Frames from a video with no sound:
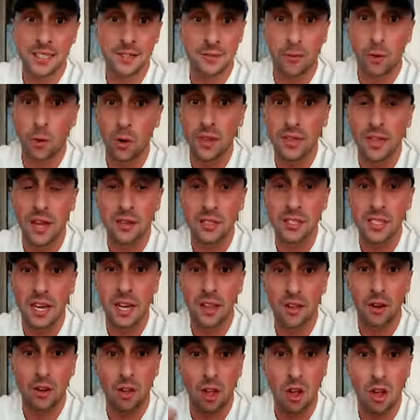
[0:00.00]
forty thousand
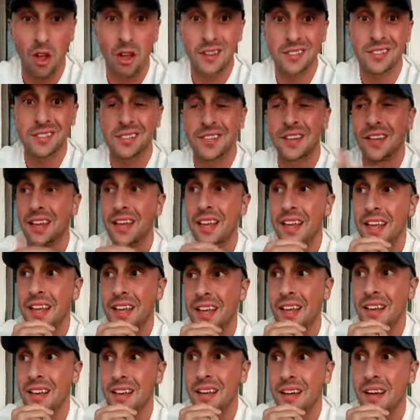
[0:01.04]
dollar loss,
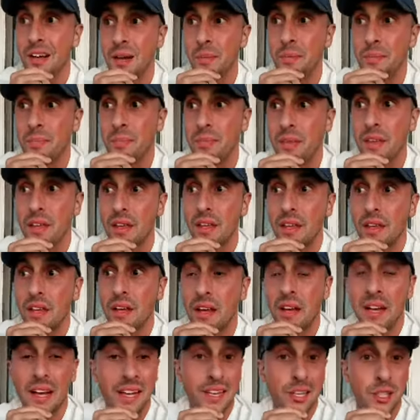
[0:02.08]
and um,
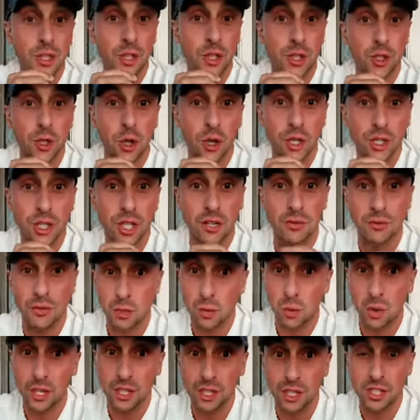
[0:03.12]
uh, I need you to stroke a check for
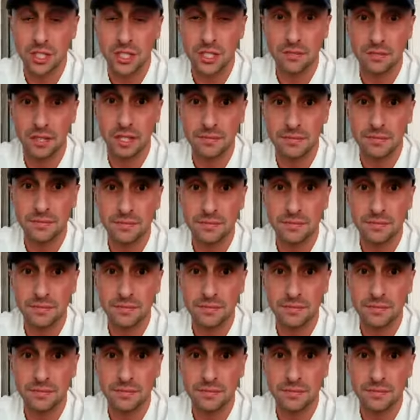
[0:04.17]
twenty G's of it.